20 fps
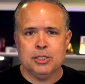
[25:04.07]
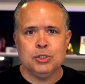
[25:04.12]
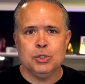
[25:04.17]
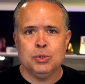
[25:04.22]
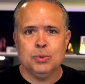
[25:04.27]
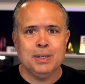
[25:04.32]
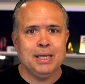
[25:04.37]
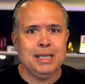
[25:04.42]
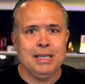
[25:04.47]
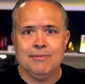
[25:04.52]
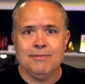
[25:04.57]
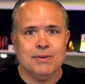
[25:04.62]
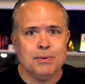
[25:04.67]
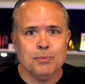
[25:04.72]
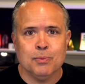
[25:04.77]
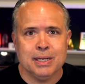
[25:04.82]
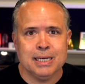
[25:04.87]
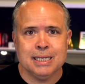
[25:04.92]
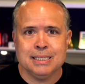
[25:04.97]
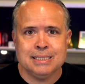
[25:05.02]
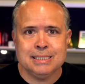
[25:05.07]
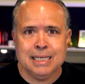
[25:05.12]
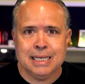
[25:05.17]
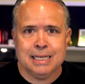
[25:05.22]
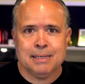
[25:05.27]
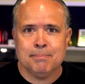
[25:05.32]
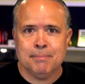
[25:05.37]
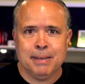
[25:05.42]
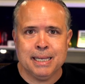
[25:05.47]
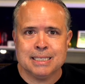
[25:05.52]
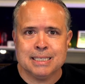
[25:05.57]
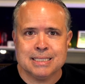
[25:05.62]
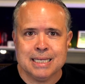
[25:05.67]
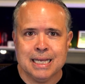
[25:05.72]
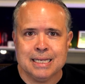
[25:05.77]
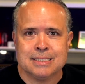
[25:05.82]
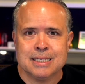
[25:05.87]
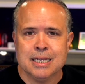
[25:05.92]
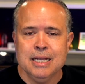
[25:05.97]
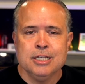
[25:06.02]
do, even when it didn't make
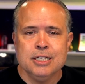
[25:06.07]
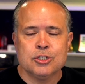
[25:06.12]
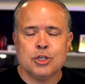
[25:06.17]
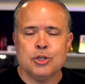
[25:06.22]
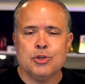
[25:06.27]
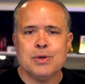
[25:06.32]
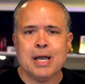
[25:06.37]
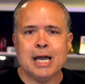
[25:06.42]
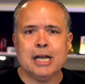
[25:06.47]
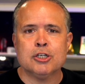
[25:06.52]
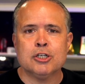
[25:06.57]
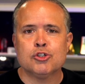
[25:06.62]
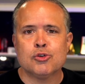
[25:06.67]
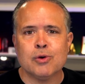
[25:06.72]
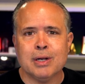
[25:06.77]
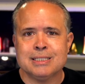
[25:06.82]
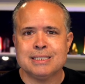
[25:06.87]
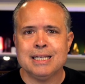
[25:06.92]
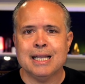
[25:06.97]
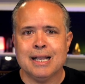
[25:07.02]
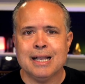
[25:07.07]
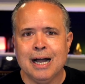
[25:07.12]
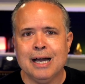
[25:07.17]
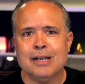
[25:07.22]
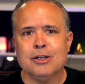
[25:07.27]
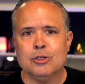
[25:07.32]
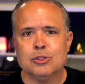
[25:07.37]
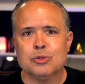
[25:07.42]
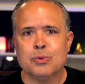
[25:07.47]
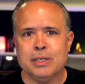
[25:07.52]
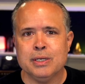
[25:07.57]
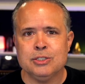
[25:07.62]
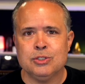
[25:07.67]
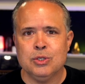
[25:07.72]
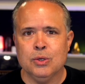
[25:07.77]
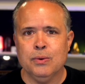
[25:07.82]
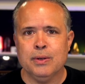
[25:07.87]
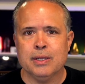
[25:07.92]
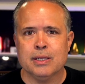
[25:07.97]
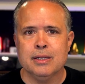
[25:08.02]
sense. So you got to trust that God knows what he's
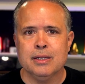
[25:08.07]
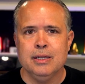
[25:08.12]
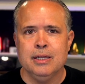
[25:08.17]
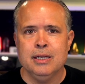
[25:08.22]
doing.